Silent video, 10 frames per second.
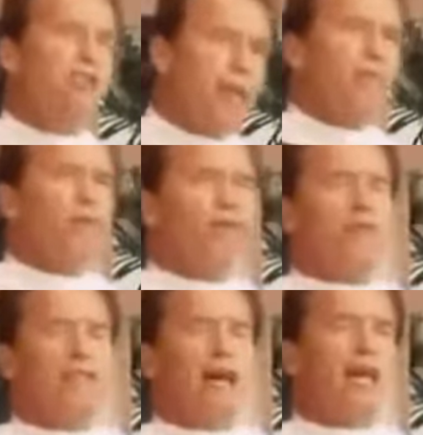paid movie
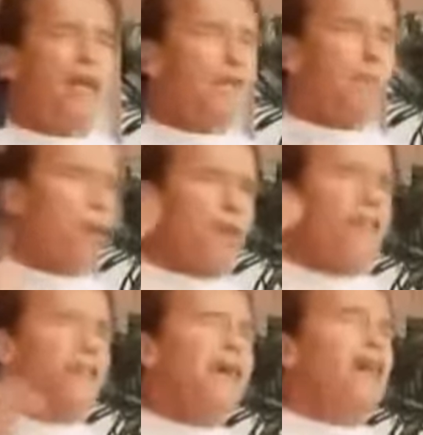star and have the
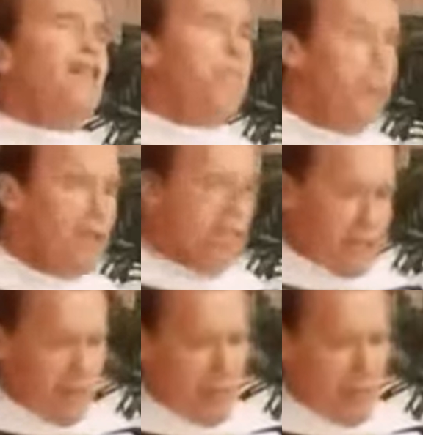BAFTA title billing.